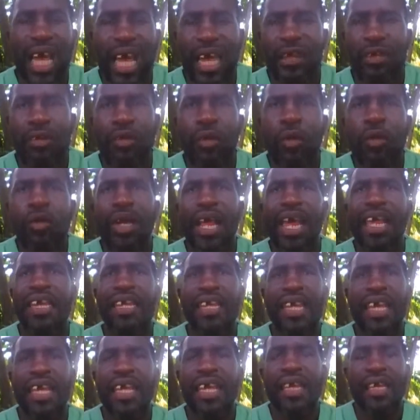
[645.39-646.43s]
I know
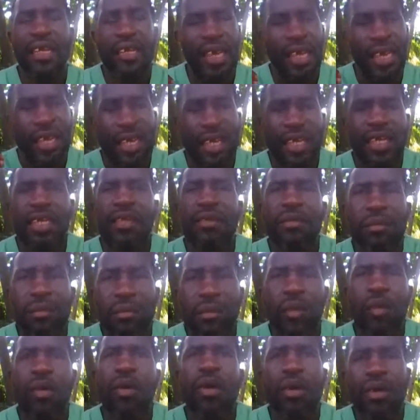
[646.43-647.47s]
that they need
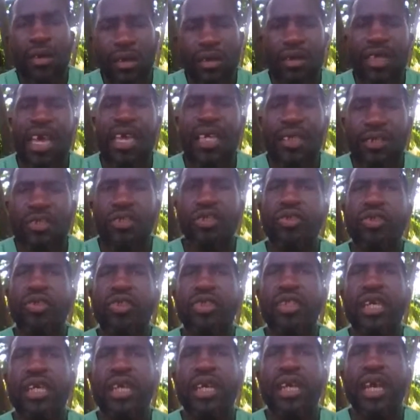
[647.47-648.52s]
more than
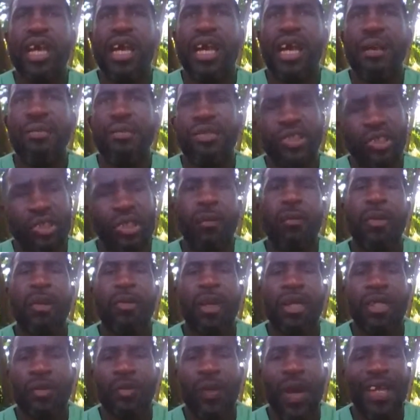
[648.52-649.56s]
just
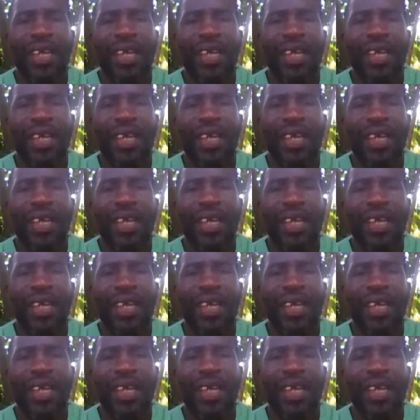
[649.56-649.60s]
supplements.